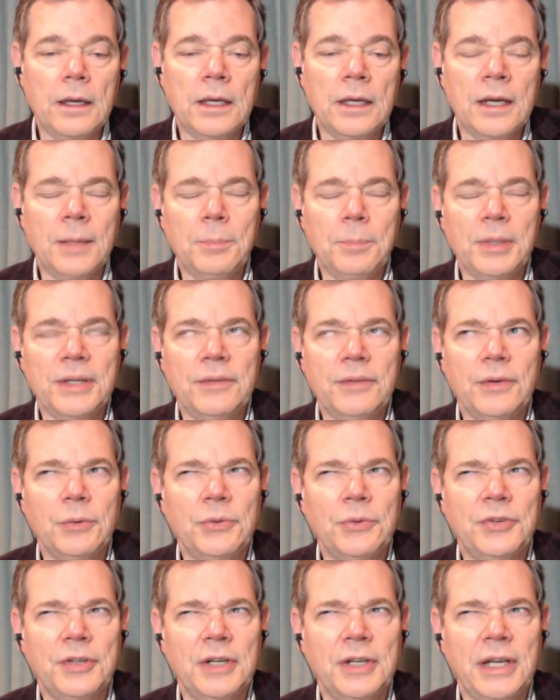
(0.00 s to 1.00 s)
I believe it
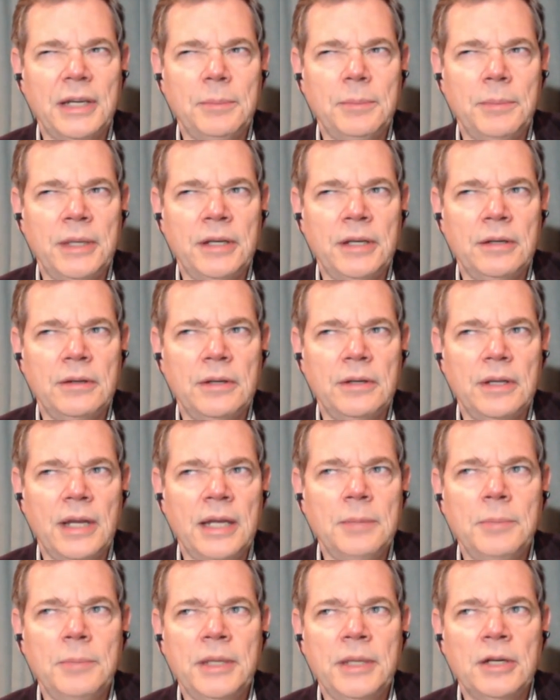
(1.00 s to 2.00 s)
was an
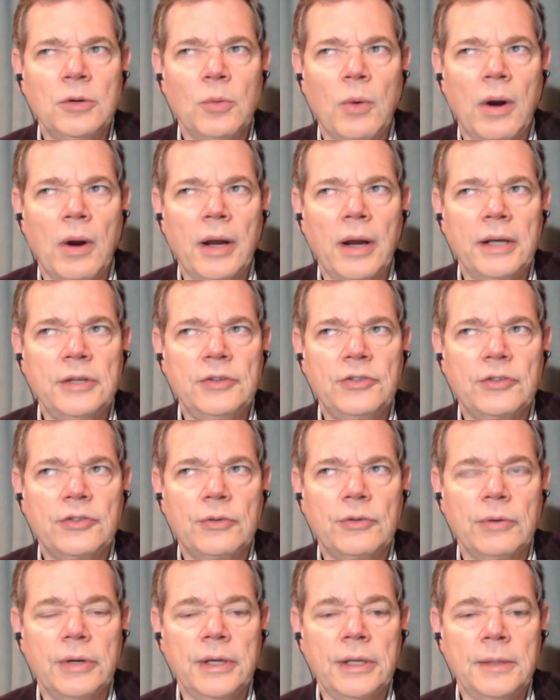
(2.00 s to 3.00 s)
8-meter wide
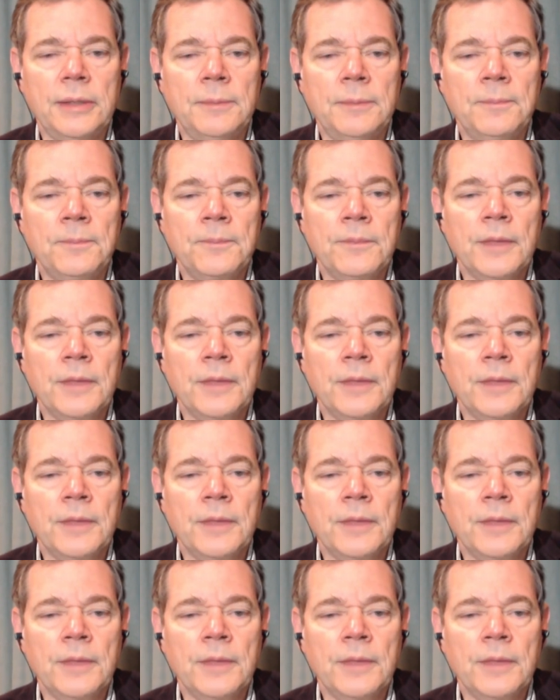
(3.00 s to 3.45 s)
screen,